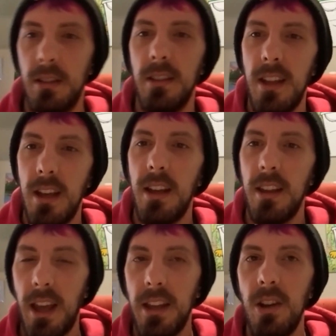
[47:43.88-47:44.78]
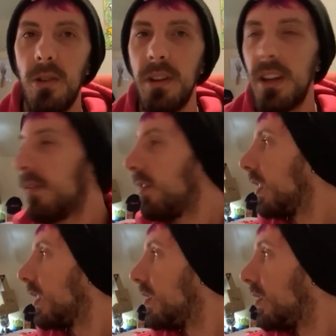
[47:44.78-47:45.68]
Yeah, I know we
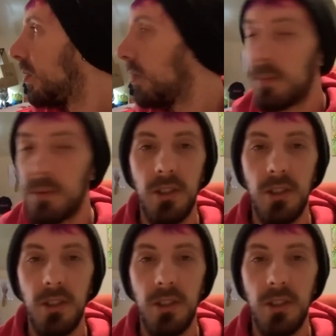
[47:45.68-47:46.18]
definitely do up